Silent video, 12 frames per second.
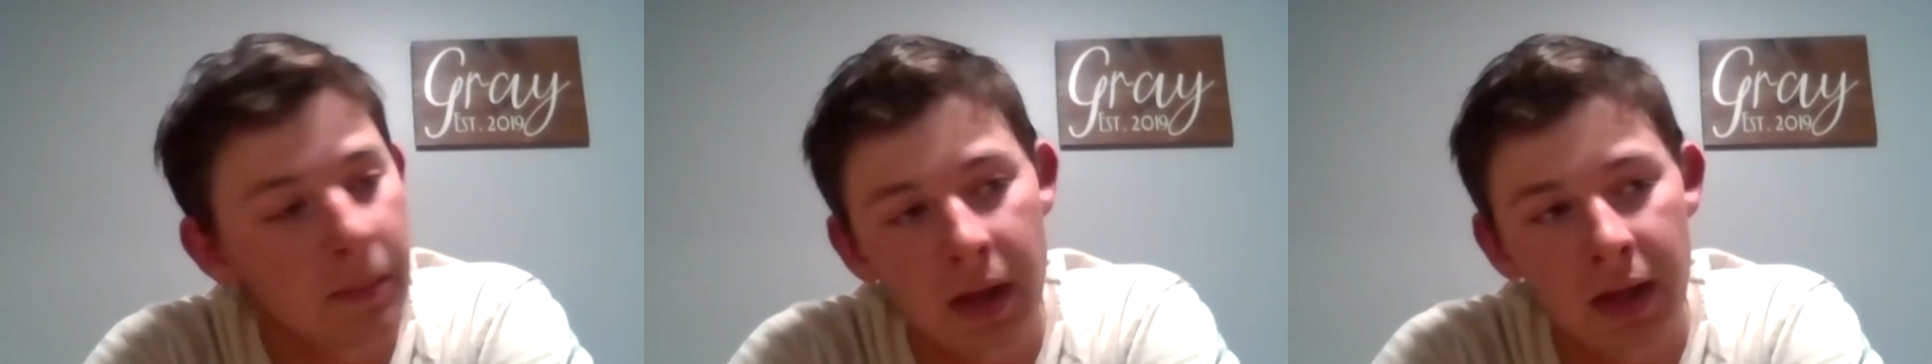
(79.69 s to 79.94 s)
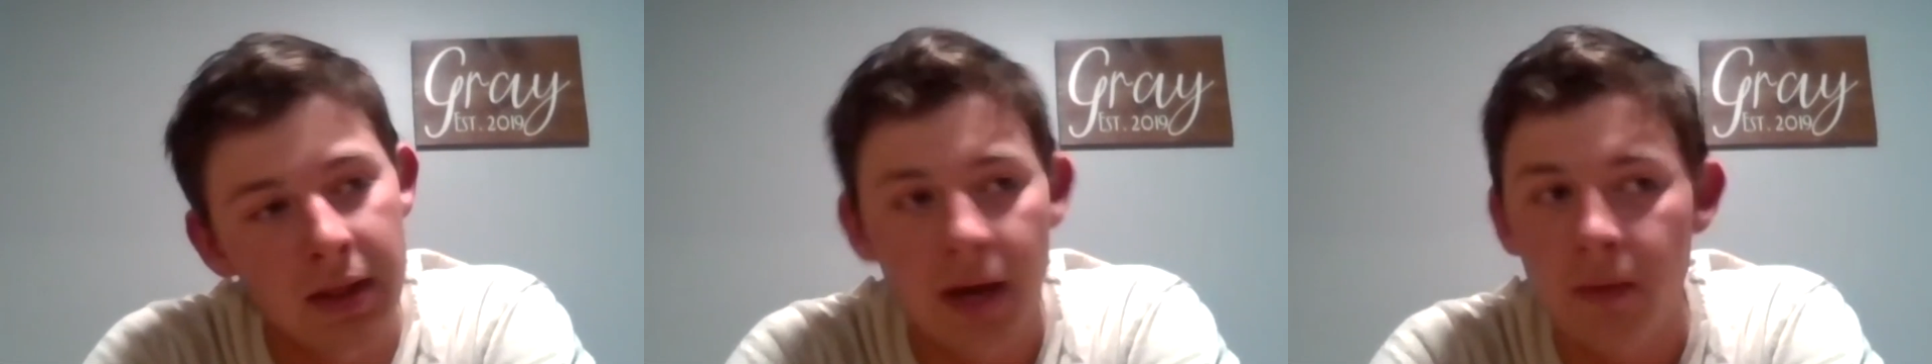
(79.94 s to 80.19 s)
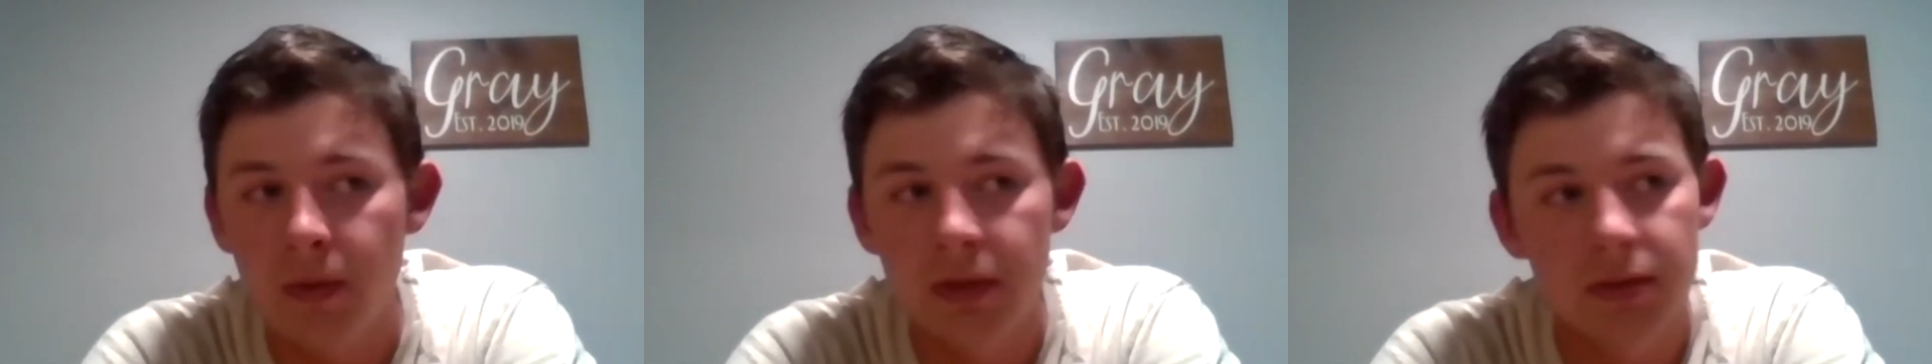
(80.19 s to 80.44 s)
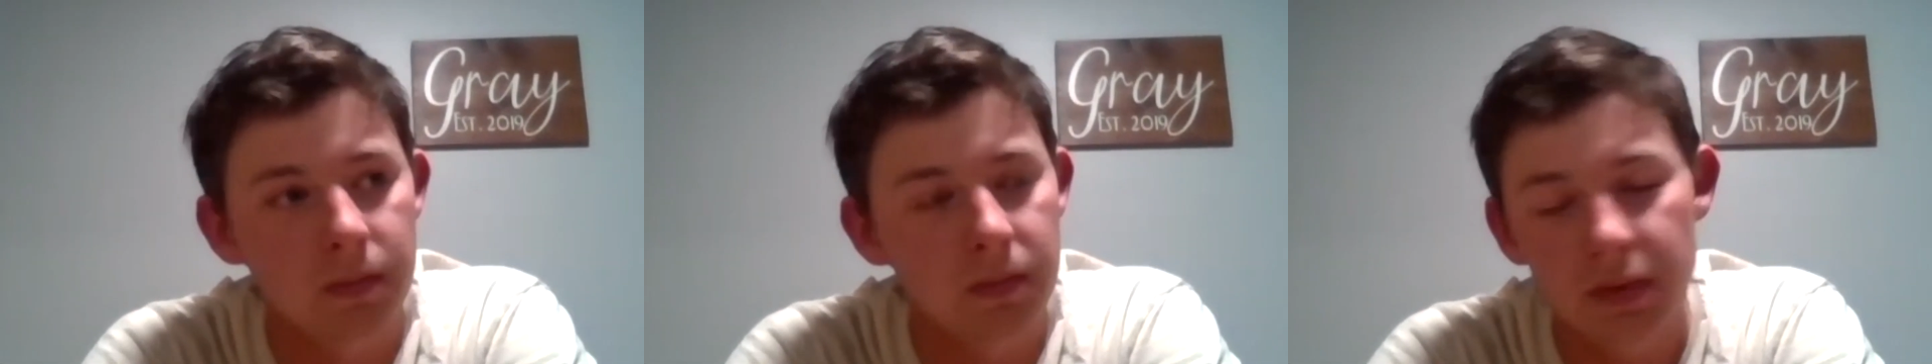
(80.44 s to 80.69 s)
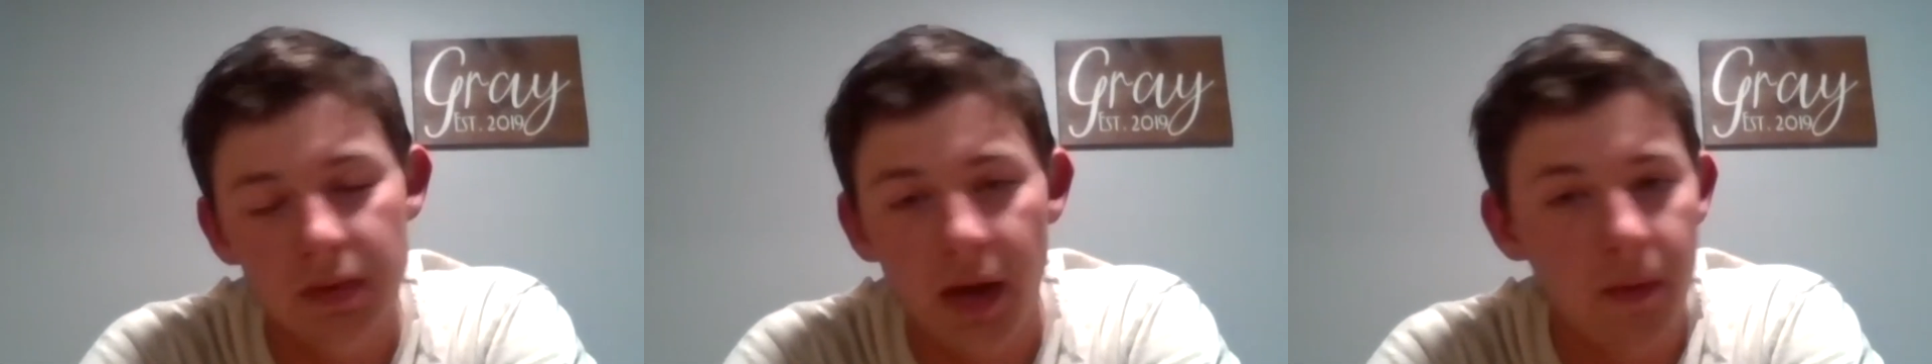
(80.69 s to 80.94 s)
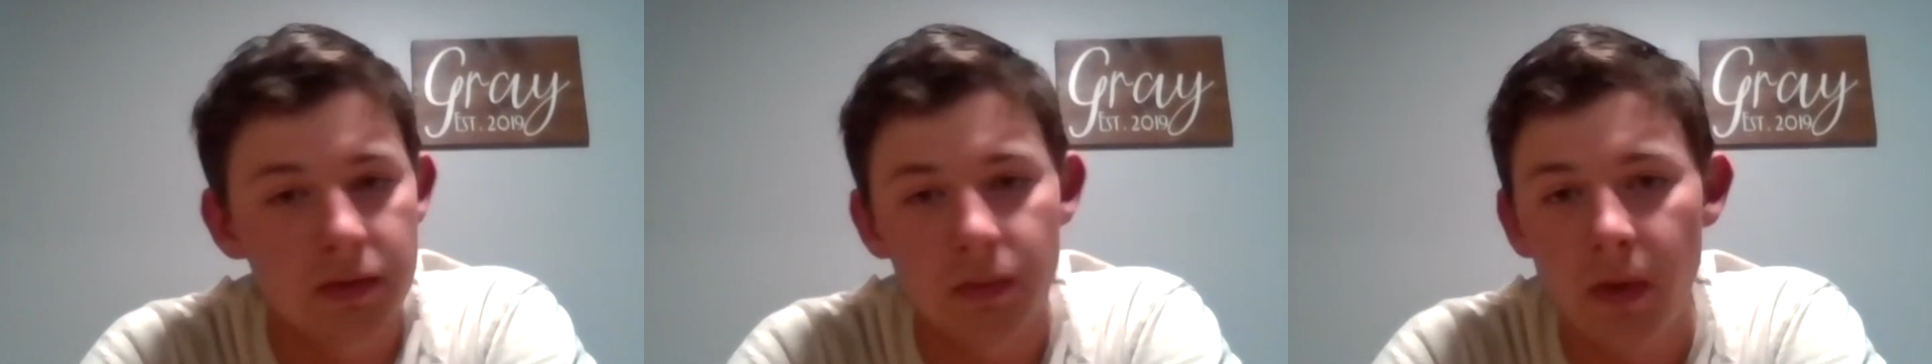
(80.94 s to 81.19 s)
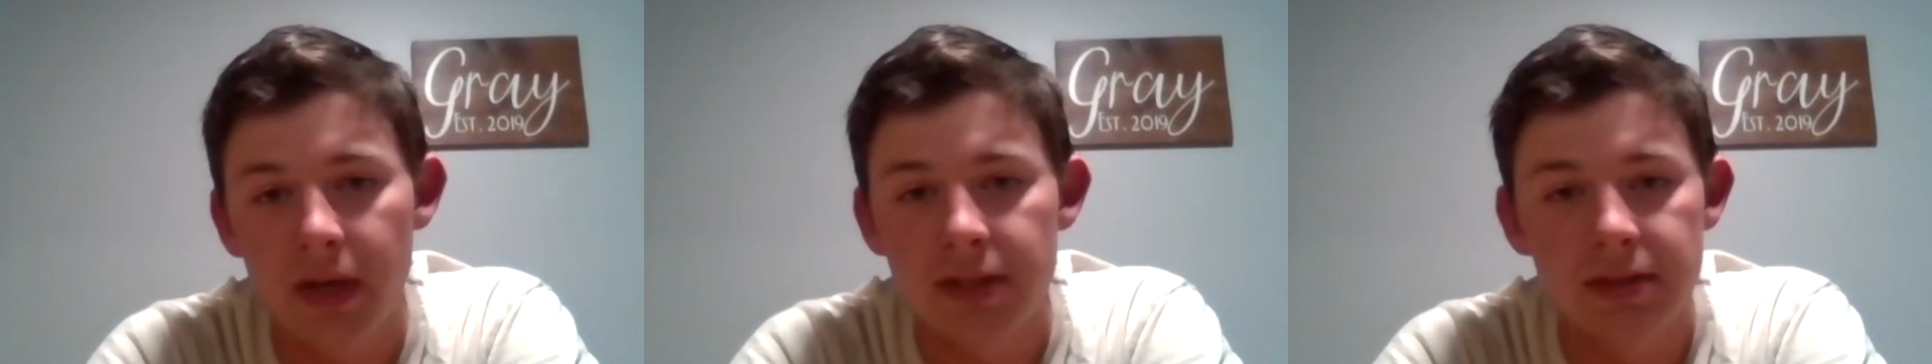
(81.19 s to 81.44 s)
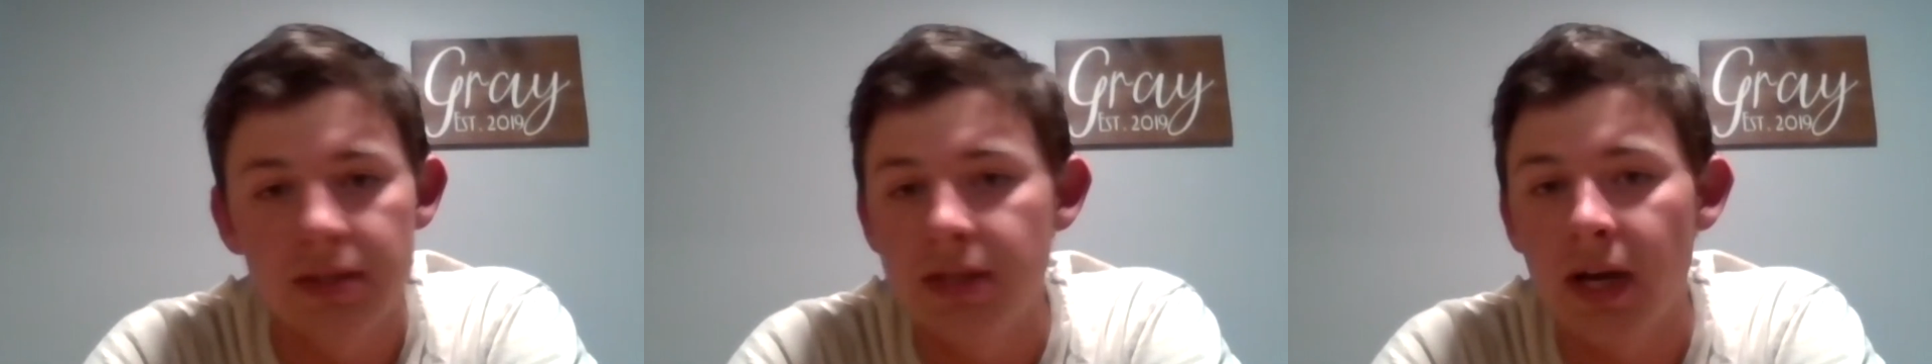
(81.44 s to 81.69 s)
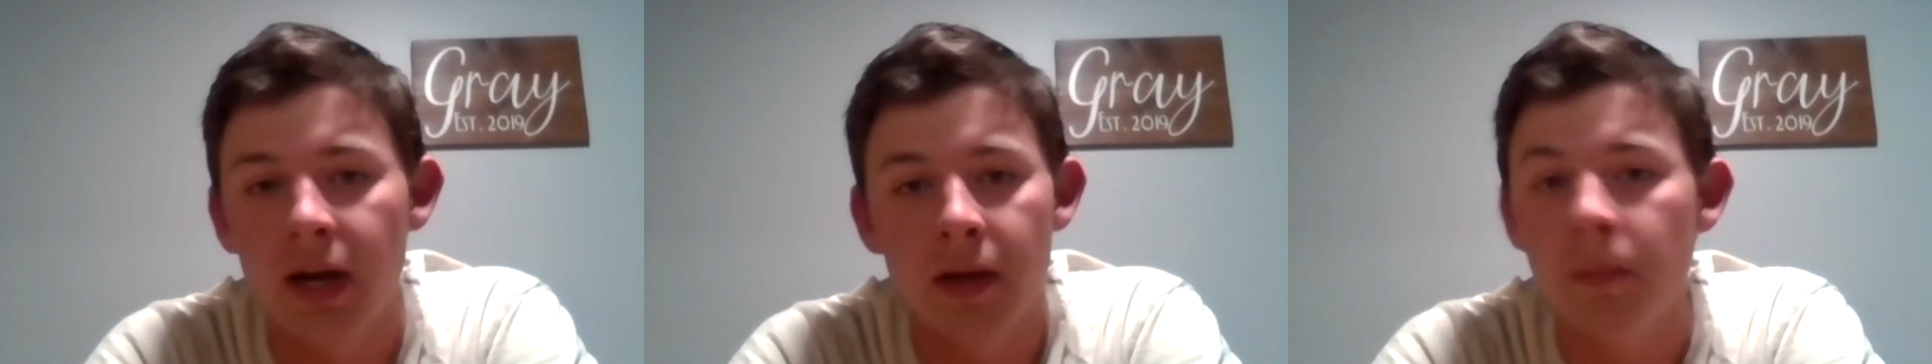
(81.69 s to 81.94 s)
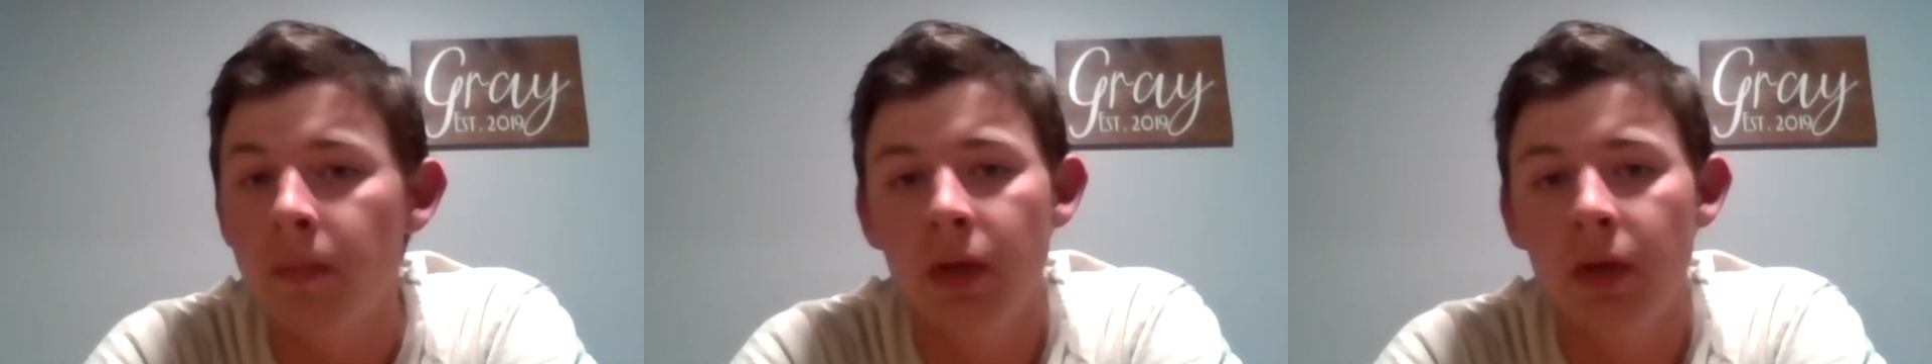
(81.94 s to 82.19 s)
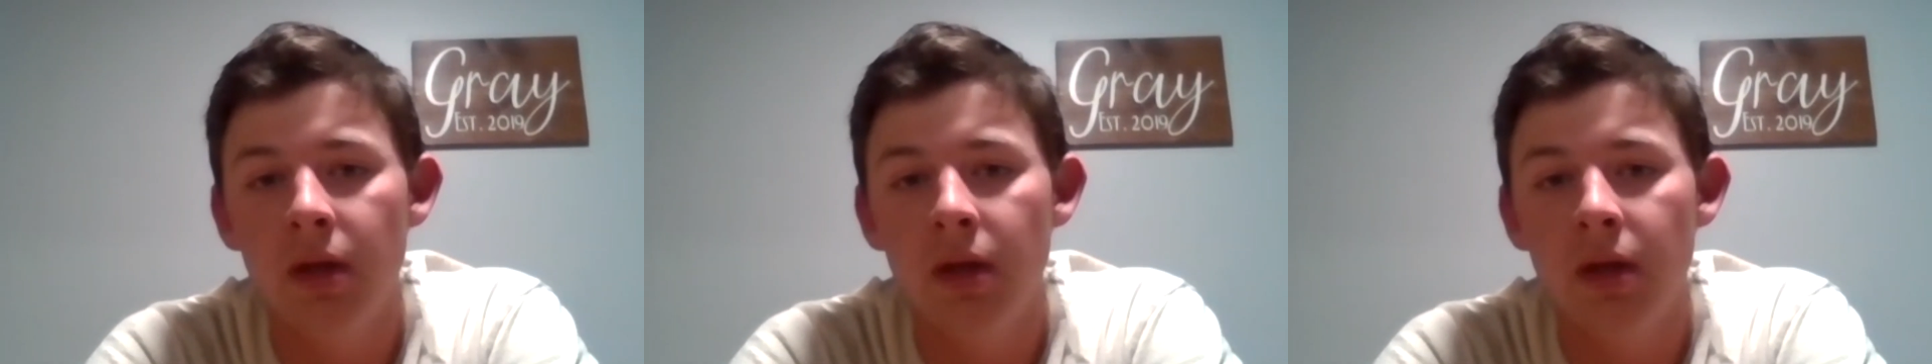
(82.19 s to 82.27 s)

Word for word: man, that was that was wasted time.